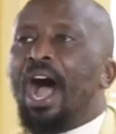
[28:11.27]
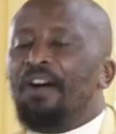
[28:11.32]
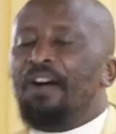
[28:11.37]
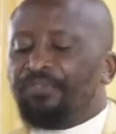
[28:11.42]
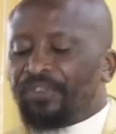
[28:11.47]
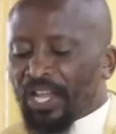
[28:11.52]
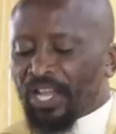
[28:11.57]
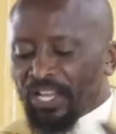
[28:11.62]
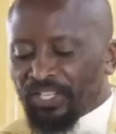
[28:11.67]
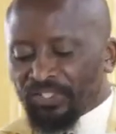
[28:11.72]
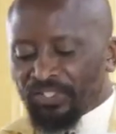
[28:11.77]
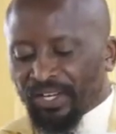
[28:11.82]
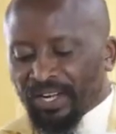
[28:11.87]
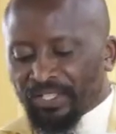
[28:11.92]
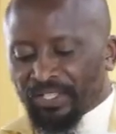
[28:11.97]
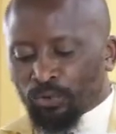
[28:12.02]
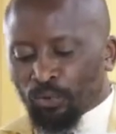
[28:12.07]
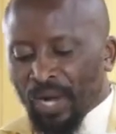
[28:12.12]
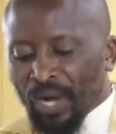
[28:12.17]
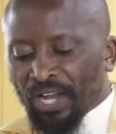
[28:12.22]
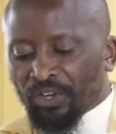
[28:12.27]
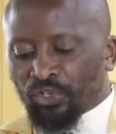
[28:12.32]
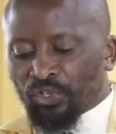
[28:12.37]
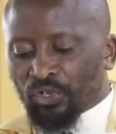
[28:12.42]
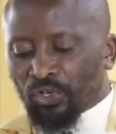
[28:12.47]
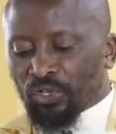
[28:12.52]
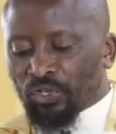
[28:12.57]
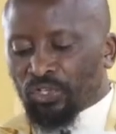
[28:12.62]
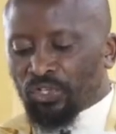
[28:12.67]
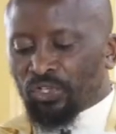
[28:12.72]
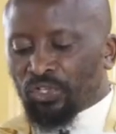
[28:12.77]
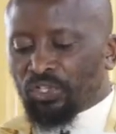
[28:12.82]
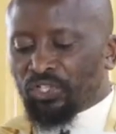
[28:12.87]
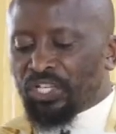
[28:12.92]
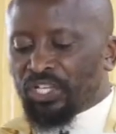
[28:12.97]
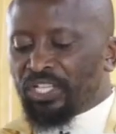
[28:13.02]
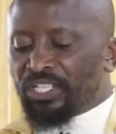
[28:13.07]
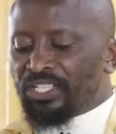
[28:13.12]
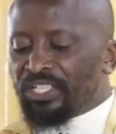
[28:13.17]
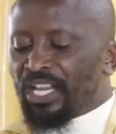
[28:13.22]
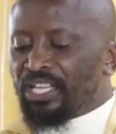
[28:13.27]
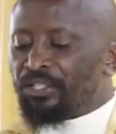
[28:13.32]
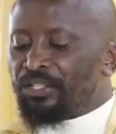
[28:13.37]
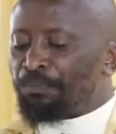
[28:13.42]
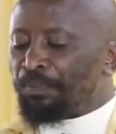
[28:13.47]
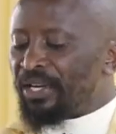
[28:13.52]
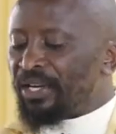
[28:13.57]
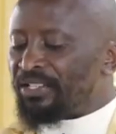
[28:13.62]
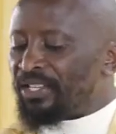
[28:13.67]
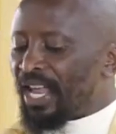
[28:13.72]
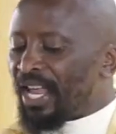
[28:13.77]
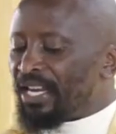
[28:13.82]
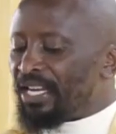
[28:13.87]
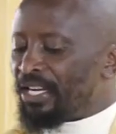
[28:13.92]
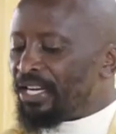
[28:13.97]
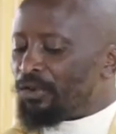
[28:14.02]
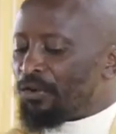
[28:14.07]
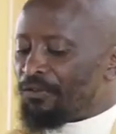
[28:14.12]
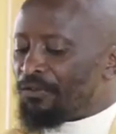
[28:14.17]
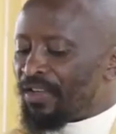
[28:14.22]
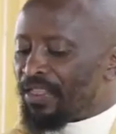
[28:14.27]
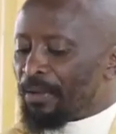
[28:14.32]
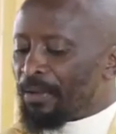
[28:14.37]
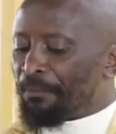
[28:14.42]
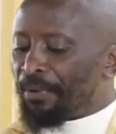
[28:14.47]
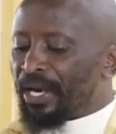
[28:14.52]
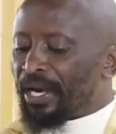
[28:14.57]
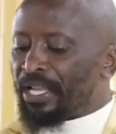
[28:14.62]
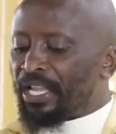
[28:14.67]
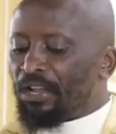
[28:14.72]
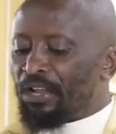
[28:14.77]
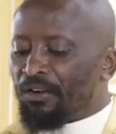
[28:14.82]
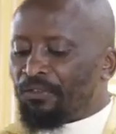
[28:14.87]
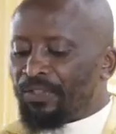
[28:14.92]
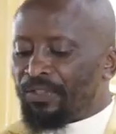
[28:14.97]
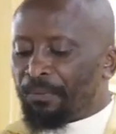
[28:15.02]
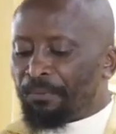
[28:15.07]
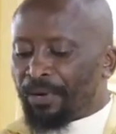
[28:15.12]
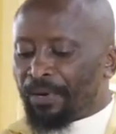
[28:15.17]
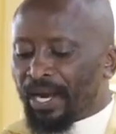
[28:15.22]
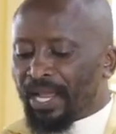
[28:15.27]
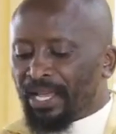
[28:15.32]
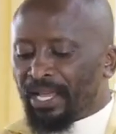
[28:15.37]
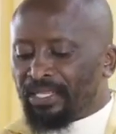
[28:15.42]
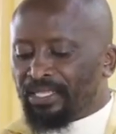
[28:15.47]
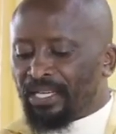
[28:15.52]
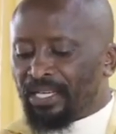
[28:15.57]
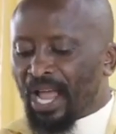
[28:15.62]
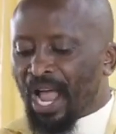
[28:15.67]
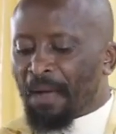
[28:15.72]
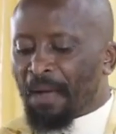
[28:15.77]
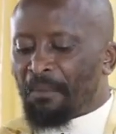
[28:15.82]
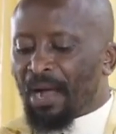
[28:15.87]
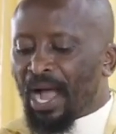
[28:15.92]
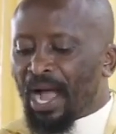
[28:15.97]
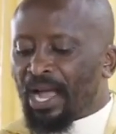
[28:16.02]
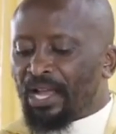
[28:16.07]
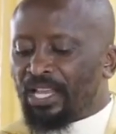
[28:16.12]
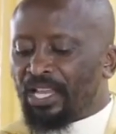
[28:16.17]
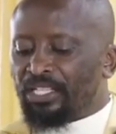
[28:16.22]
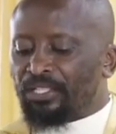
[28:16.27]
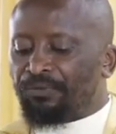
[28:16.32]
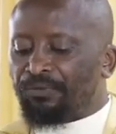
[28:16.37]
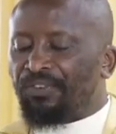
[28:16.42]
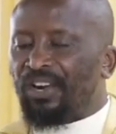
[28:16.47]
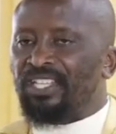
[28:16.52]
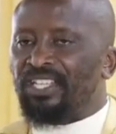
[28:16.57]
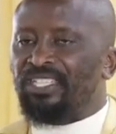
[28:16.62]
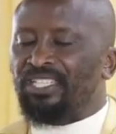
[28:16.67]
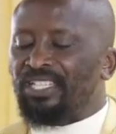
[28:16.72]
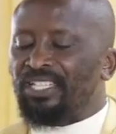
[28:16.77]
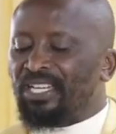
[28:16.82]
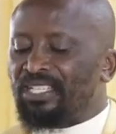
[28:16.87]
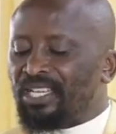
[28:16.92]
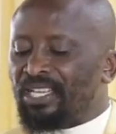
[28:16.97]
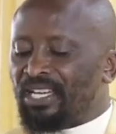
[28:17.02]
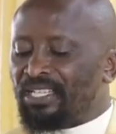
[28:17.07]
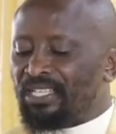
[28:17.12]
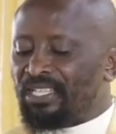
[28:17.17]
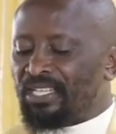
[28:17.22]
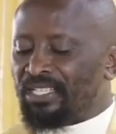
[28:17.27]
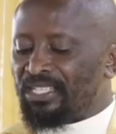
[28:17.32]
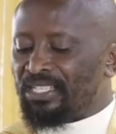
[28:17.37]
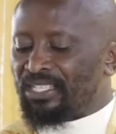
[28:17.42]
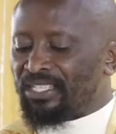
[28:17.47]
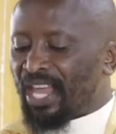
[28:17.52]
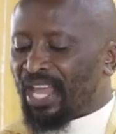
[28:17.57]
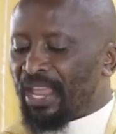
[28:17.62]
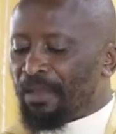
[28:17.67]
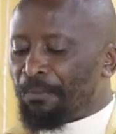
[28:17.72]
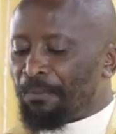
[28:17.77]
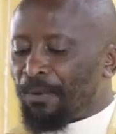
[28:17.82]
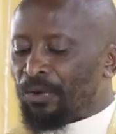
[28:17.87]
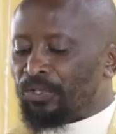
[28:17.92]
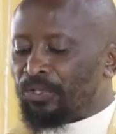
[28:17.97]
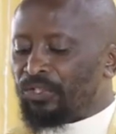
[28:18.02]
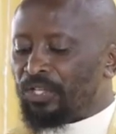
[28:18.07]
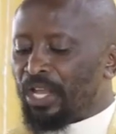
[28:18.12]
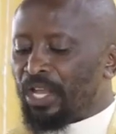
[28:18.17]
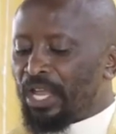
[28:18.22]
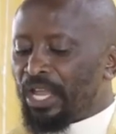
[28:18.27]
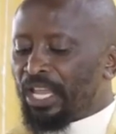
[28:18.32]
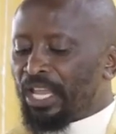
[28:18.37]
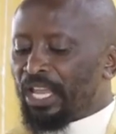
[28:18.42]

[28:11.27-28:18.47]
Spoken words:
After his resurrection, Jesus presided over the breaking of the bread among his frustrated disciples